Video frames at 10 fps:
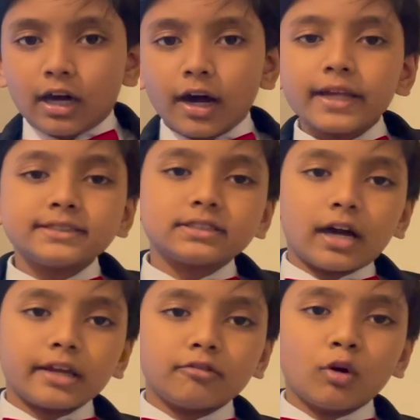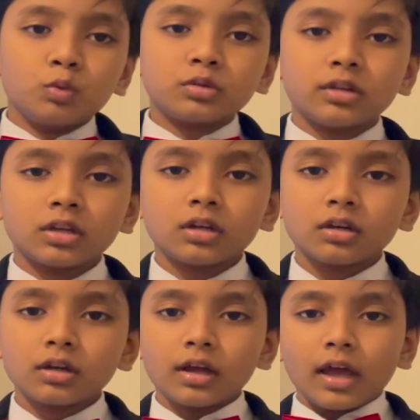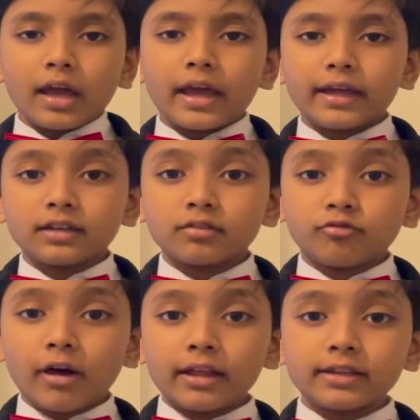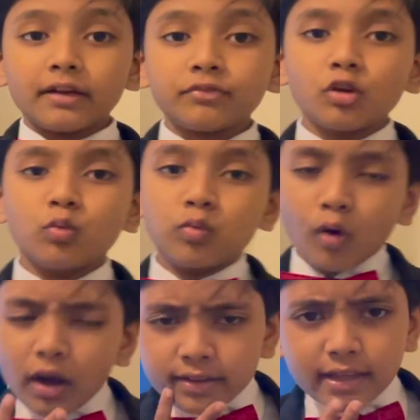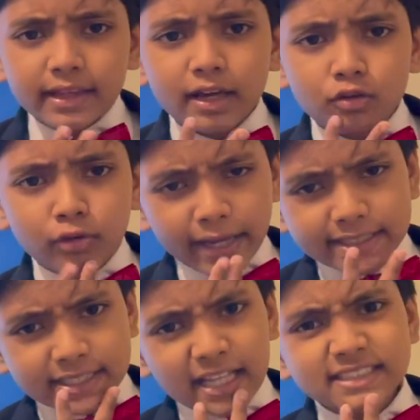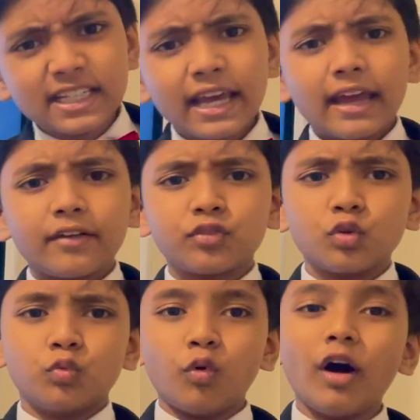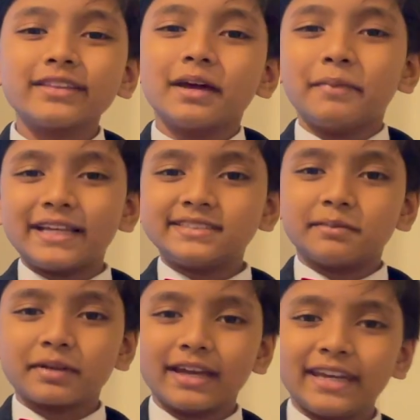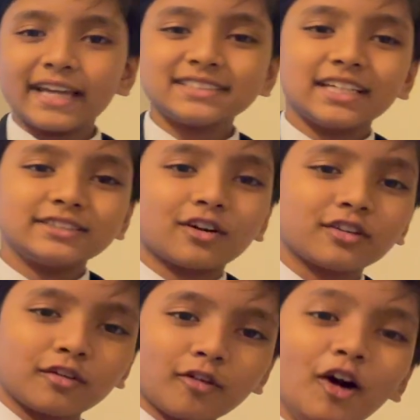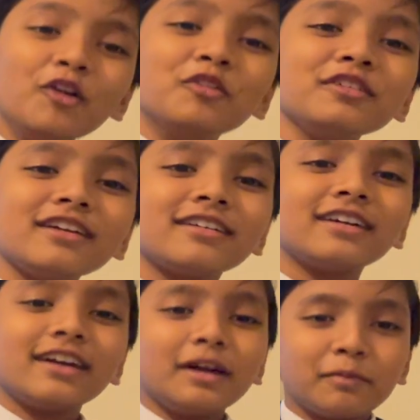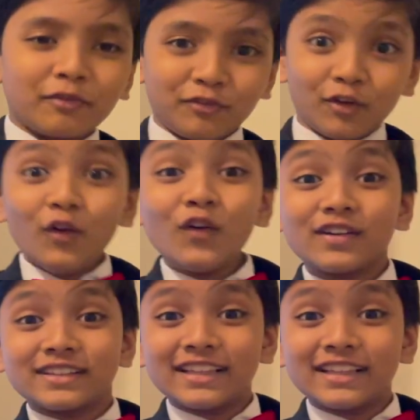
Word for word: Einstein wrote. And well, if you want the equations, if you want to make some connections on your own before the